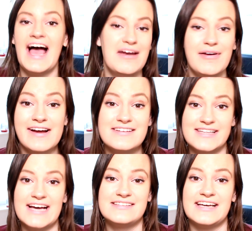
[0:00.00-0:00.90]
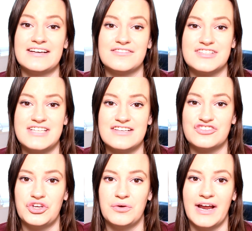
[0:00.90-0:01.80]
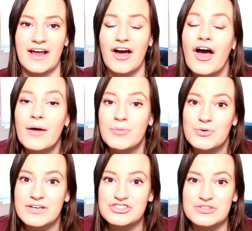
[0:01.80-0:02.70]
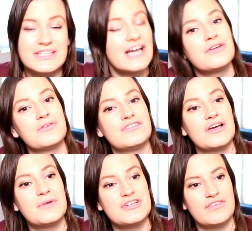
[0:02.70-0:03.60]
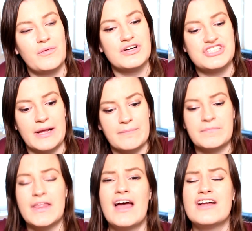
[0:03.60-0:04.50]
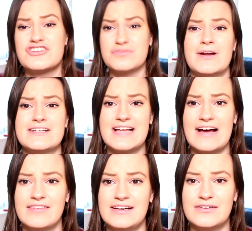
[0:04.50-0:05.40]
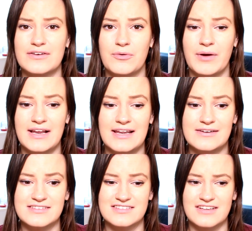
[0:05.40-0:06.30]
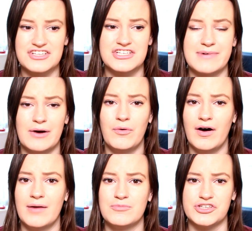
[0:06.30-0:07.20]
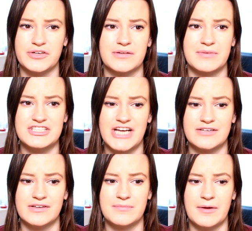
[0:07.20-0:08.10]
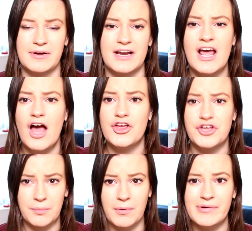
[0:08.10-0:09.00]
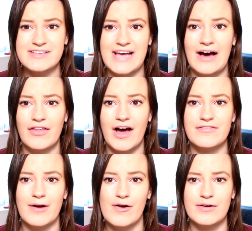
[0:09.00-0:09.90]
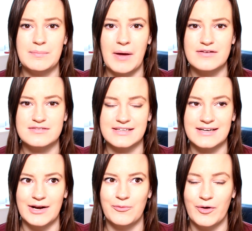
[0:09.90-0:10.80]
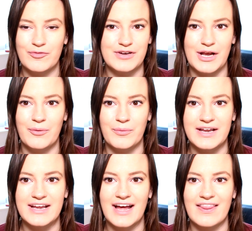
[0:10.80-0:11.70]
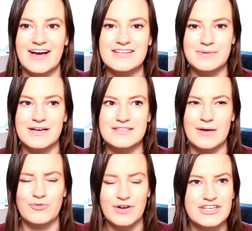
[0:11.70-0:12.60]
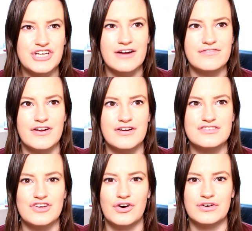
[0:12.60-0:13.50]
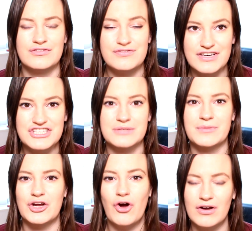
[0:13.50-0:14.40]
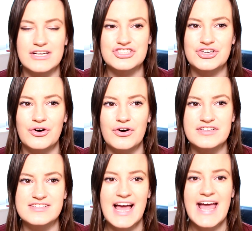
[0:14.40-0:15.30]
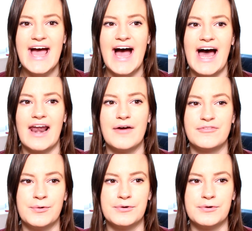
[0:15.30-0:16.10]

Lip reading: Anyway guys, that is the end of today's Q&A. I hope you all enjoyed. Thank you all so much for watching. Just wanted to have a quick little discussion about what I'm doing with my channel at the moment. You can probably tell that I'm only posting like one video a week, and that is because I'm really trying to focus on finishing my college course, and I'm